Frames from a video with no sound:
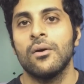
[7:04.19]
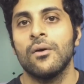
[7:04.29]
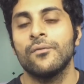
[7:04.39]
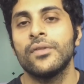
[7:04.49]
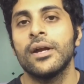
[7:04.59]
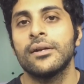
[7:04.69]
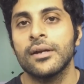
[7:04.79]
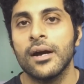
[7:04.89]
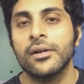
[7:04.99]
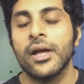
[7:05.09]
of the
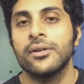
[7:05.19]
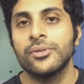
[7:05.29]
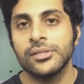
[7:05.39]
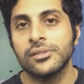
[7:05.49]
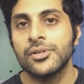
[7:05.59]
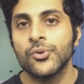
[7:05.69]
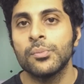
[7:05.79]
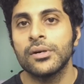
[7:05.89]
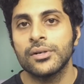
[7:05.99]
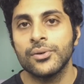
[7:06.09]
entire calories that you
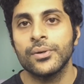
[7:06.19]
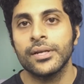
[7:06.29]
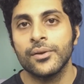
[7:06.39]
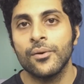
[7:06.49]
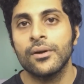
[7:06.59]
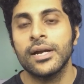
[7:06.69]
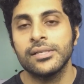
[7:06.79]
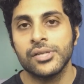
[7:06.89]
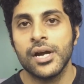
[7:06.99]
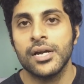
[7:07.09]
burn during your
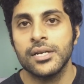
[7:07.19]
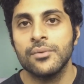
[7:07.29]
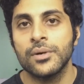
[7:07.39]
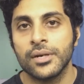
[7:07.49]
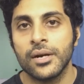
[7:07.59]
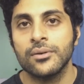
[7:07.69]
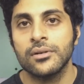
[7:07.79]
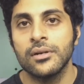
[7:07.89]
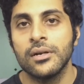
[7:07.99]
HIIT workout.